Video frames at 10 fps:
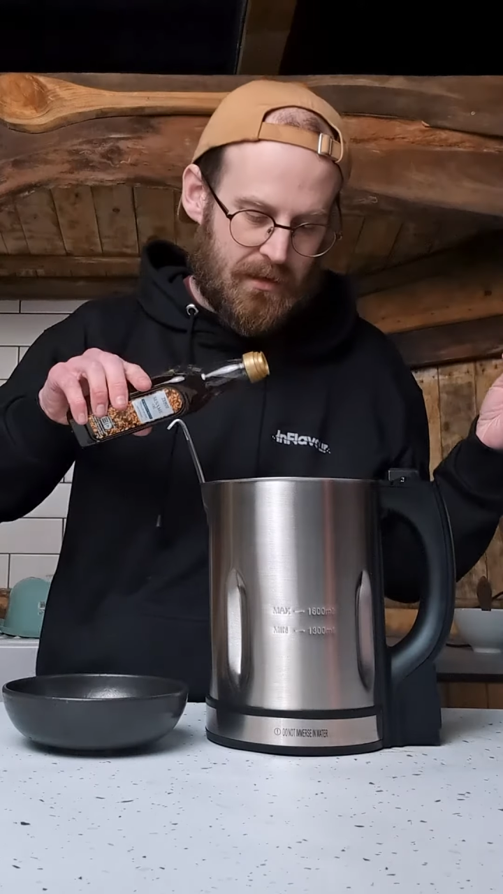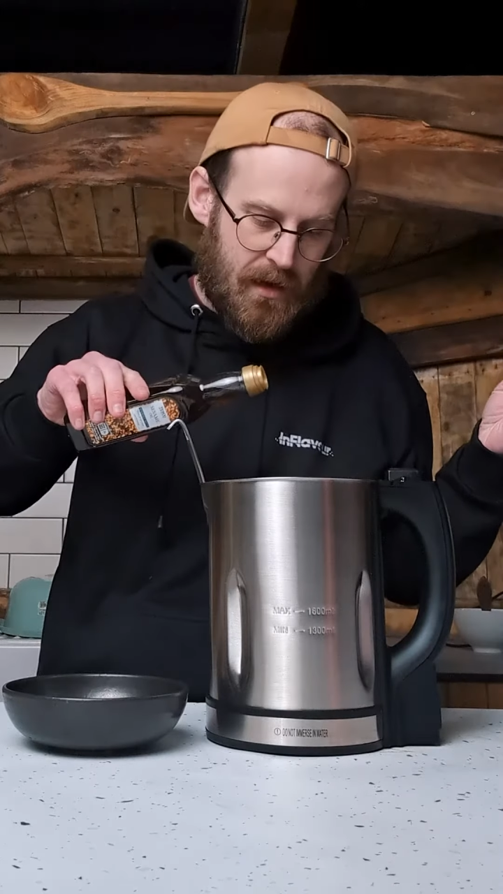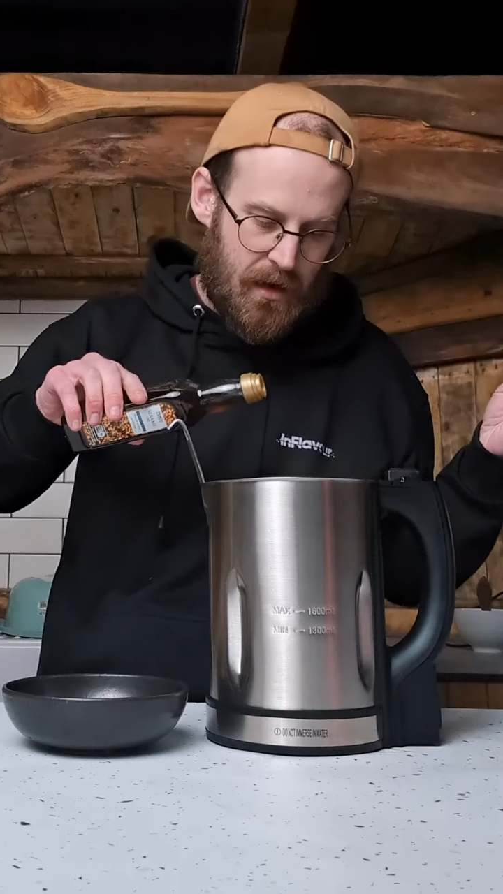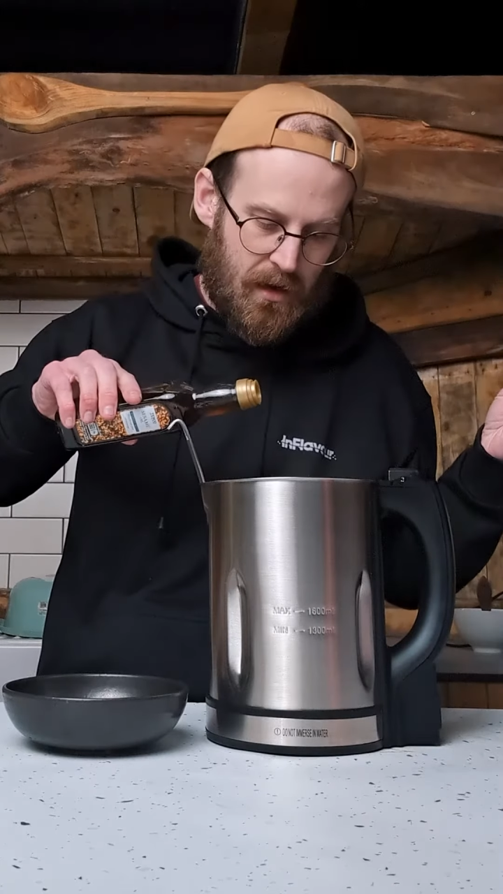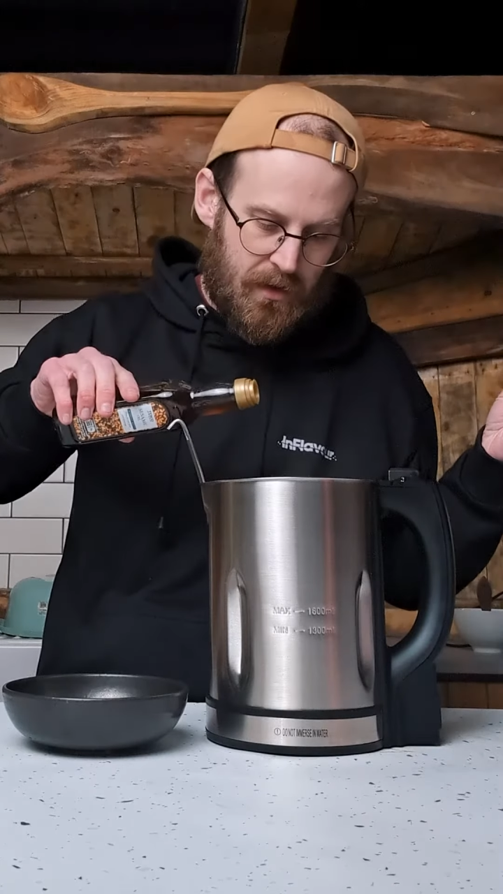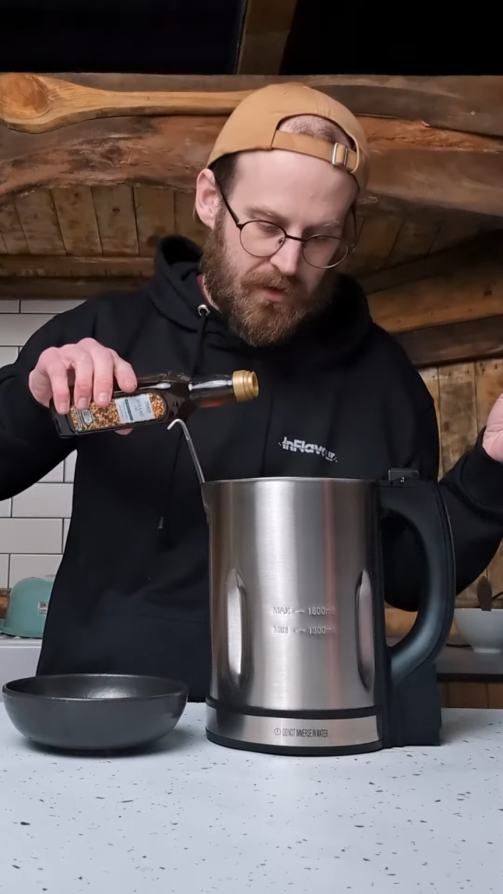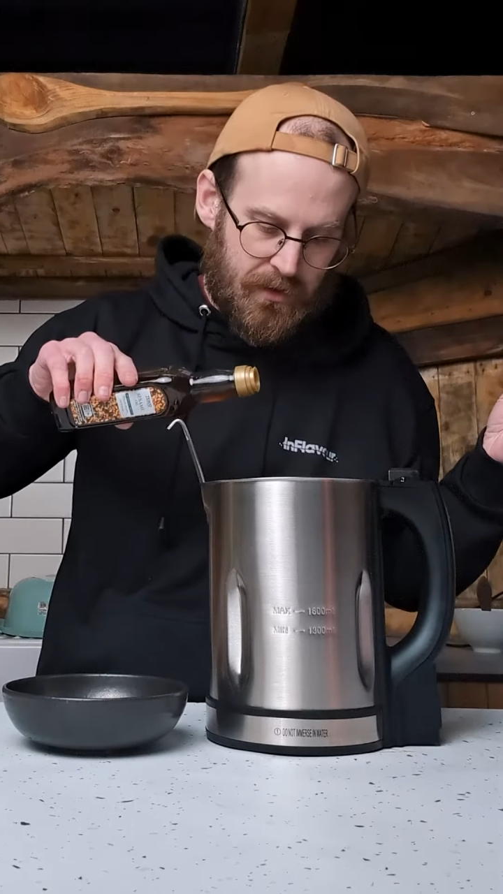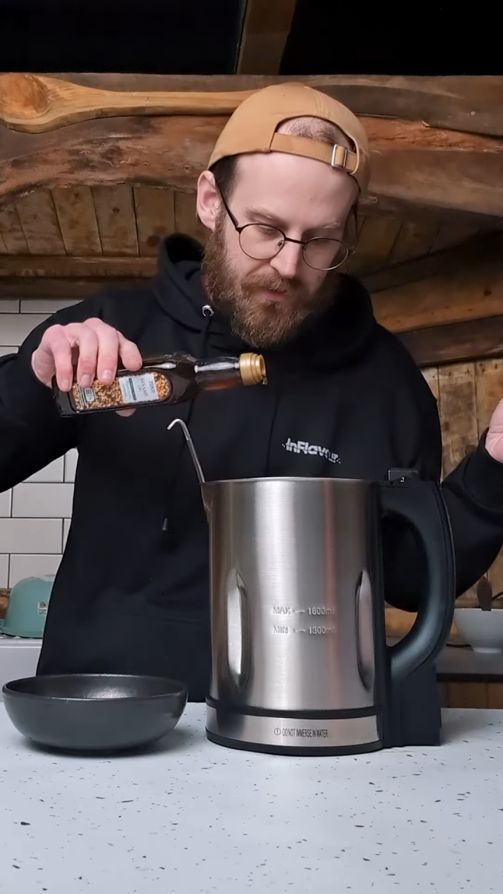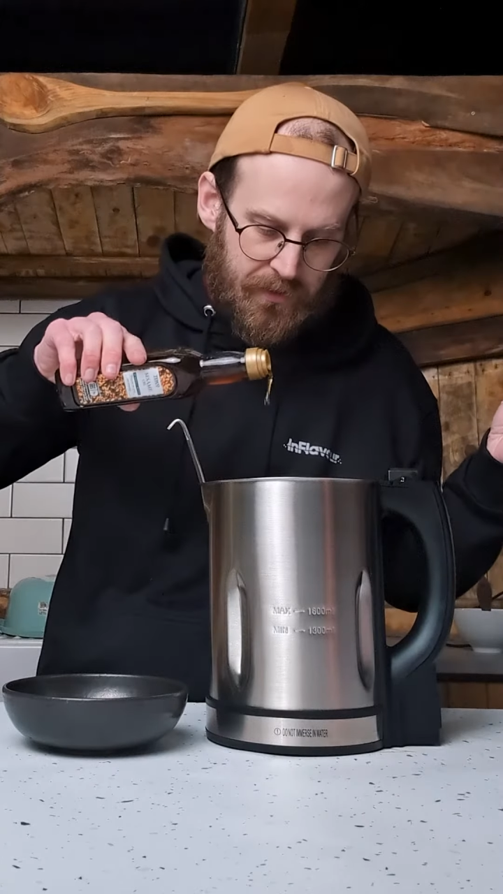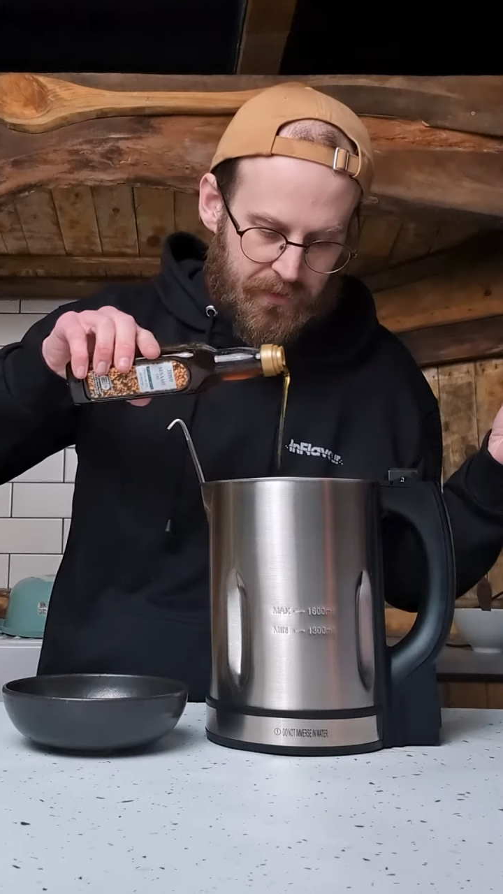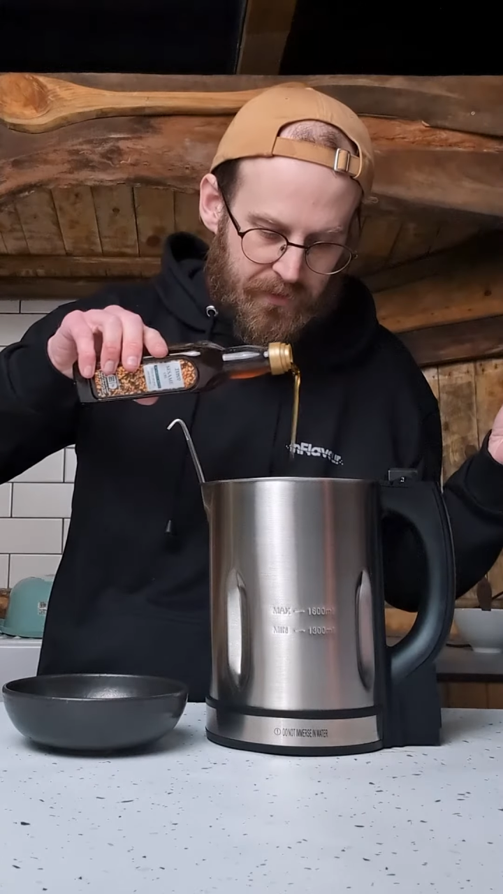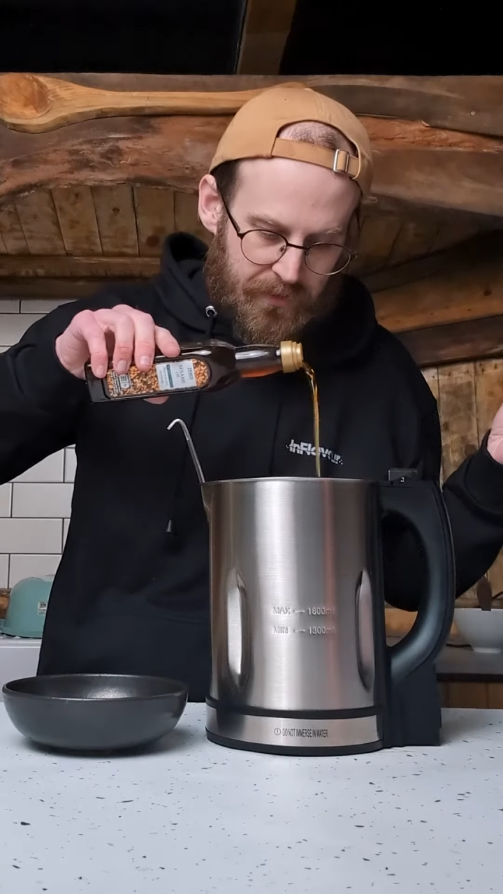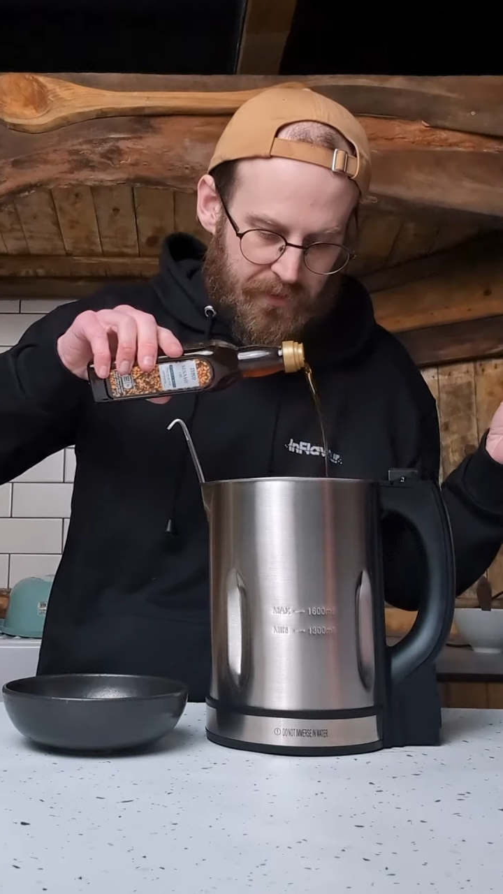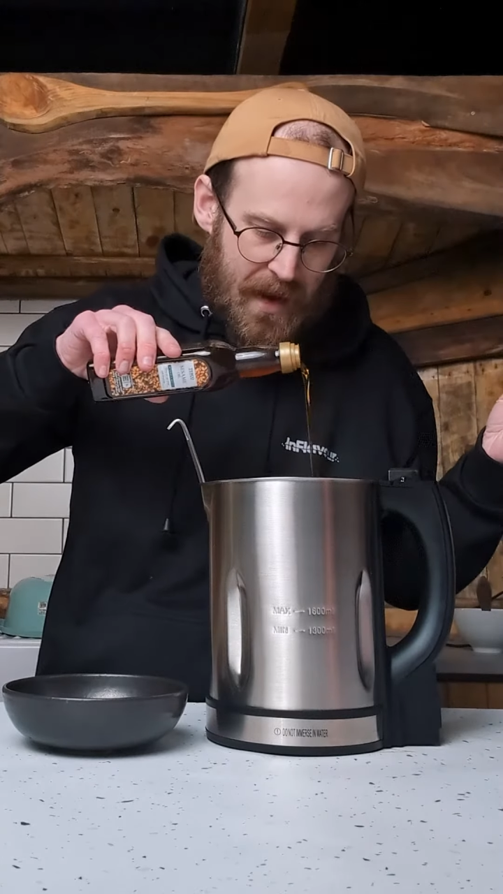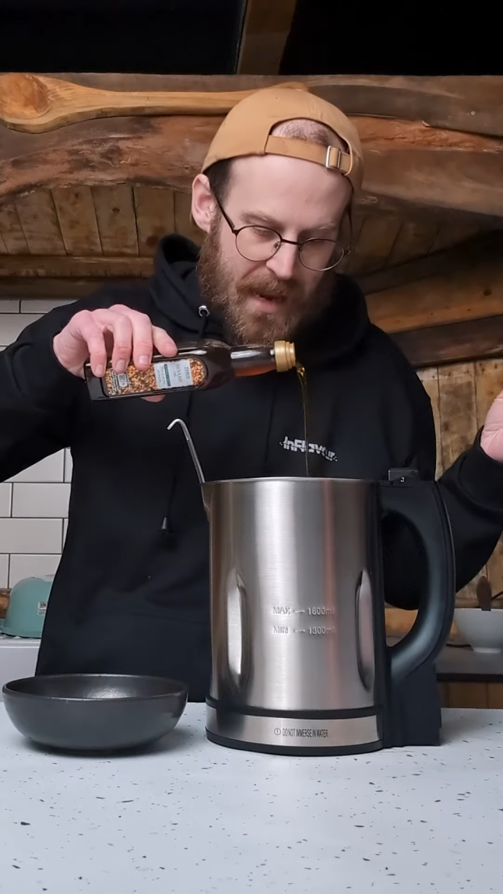that lovely
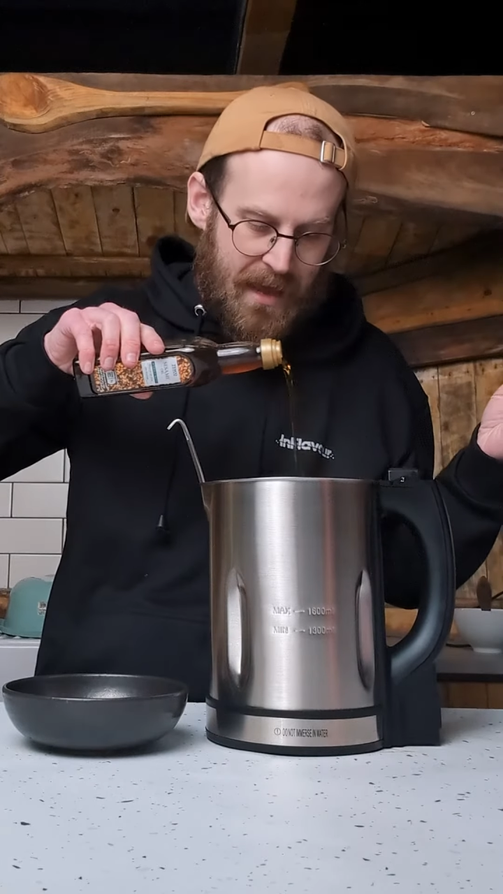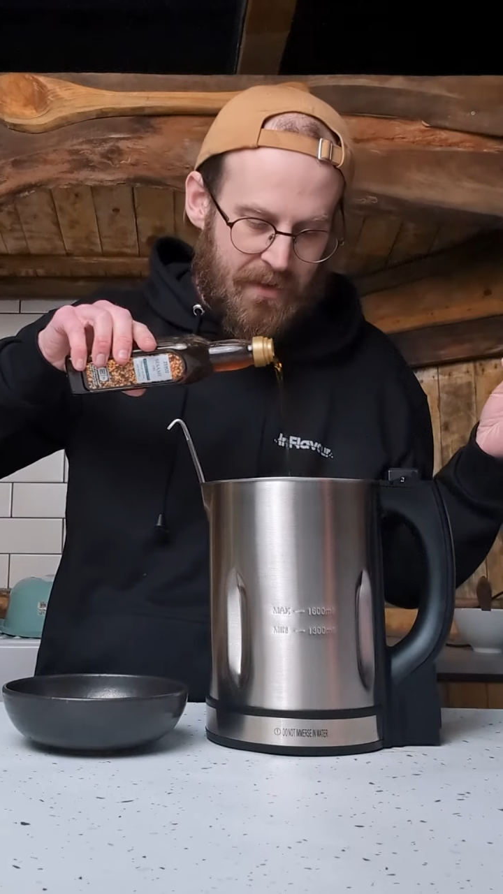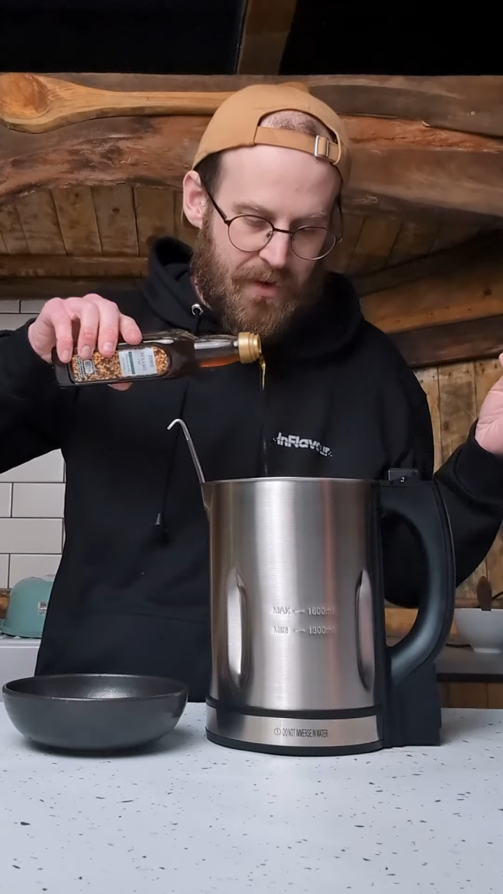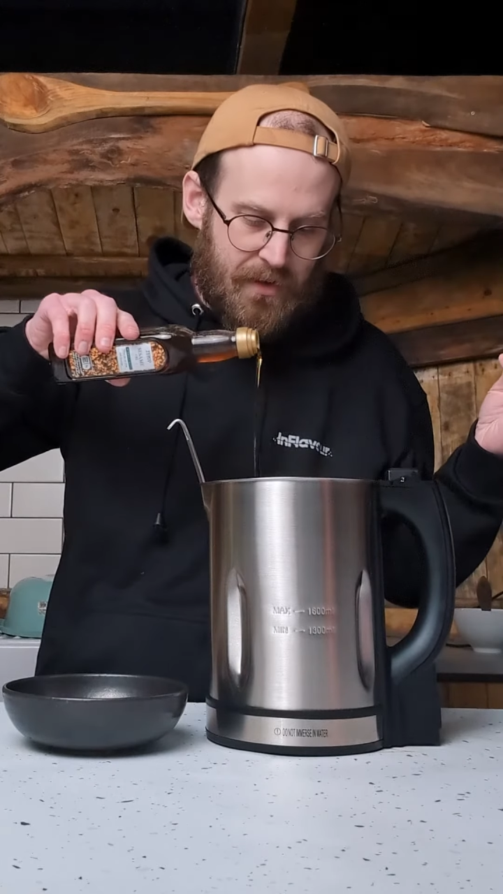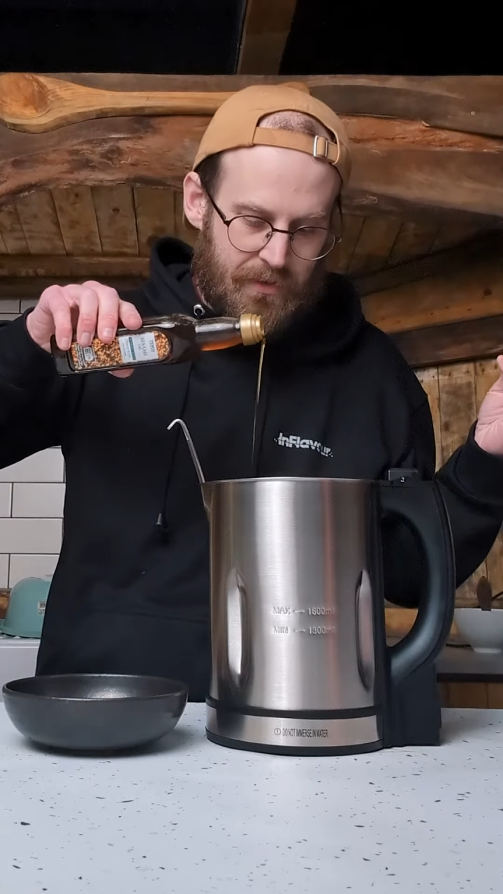flavor and